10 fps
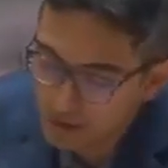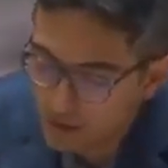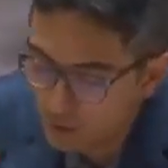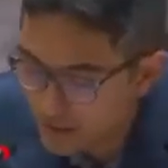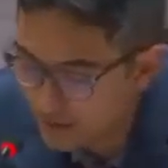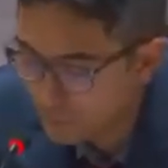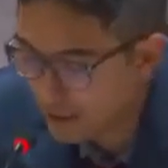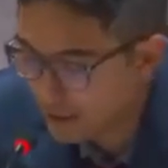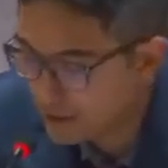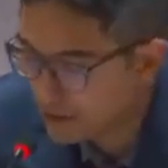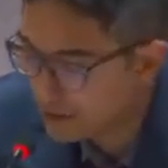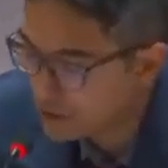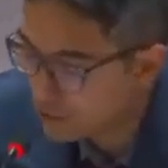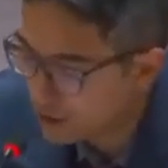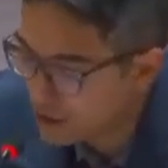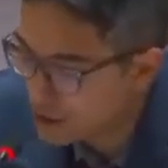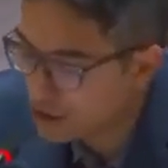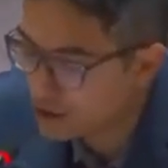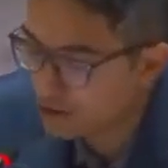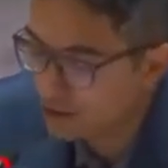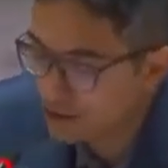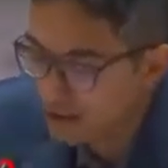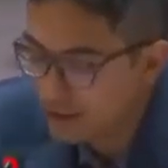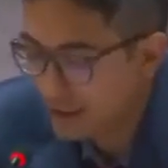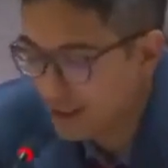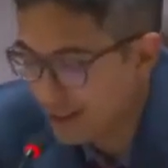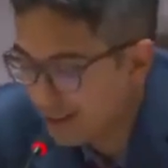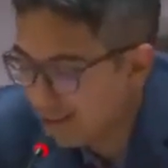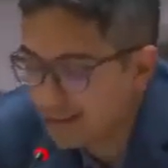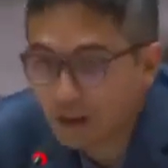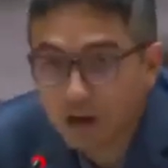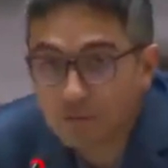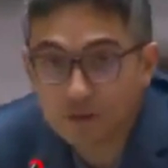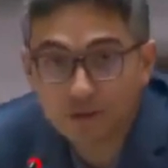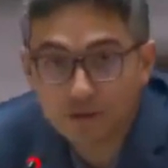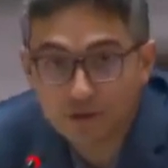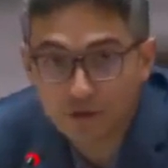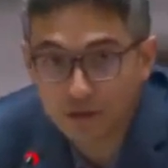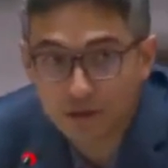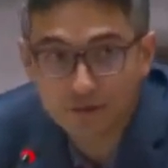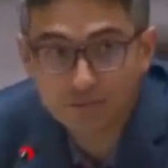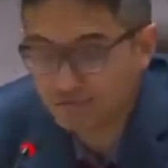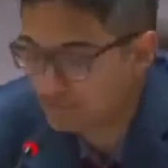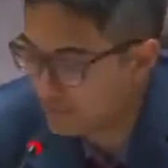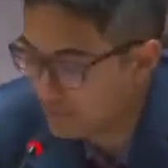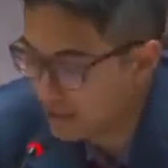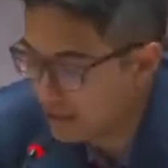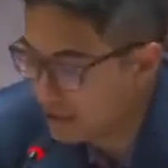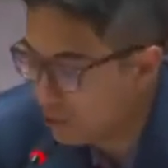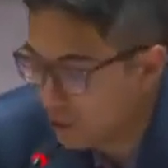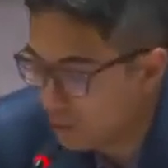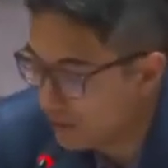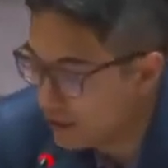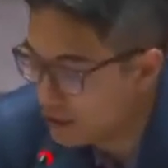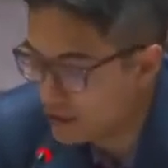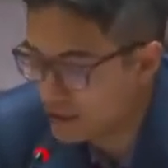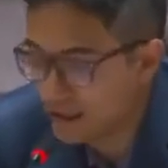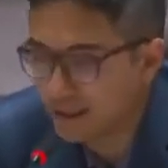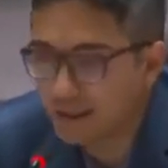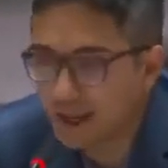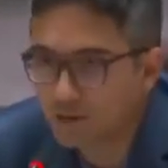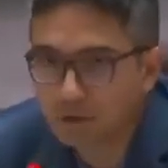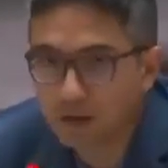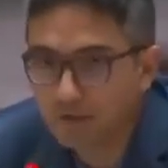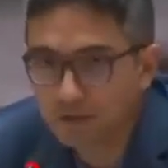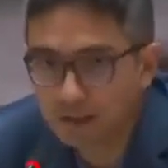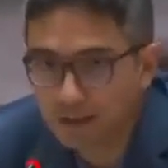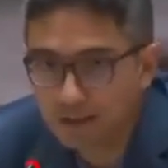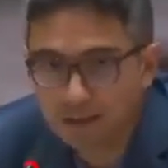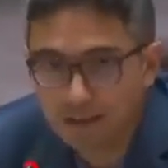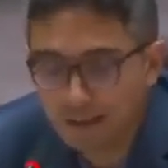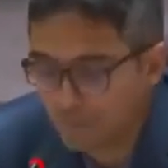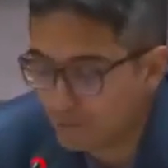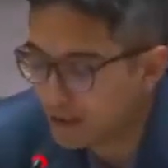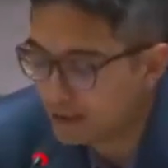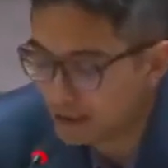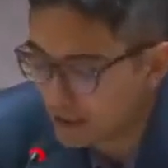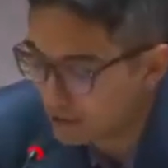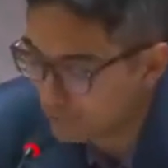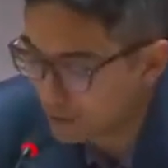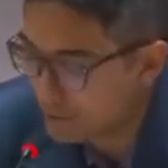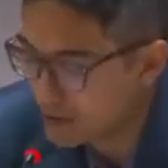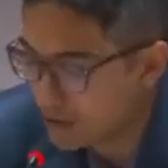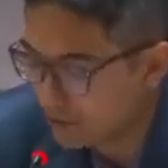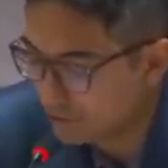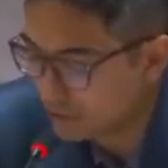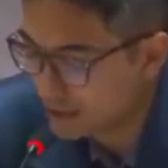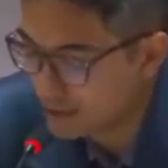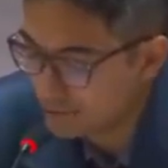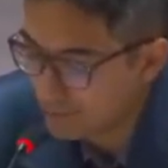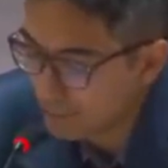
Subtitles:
So a simple answer to this question is the arms industry, the corporations that have profited mightily from this conflict.